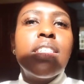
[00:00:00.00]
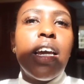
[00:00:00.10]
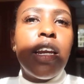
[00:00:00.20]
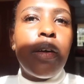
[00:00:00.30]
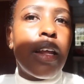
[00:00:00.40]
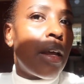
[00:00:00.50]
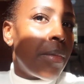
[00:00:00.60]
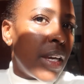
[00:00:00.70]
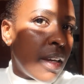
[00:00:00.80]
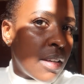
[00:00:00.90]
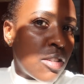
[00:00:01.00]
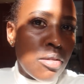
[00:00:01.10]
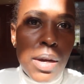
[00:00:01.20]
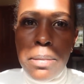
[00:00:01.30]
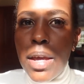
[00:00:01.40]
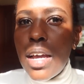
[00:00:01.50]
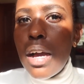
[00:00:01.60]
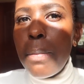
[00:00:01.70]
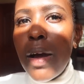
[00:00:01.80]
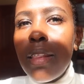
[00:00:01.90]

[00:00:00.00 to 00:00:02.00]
So anyway, let me do my makeup